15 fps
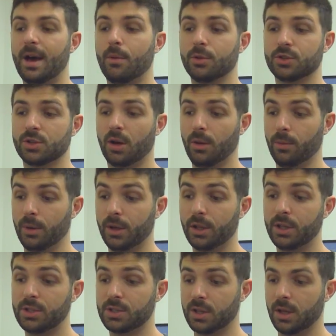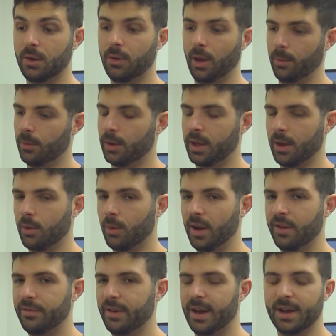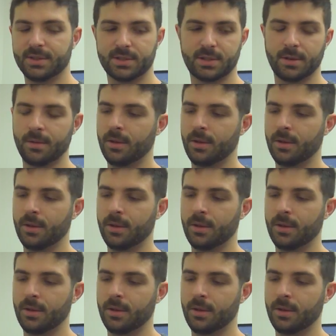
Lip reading: We'll start really slow and we'll get quite fast.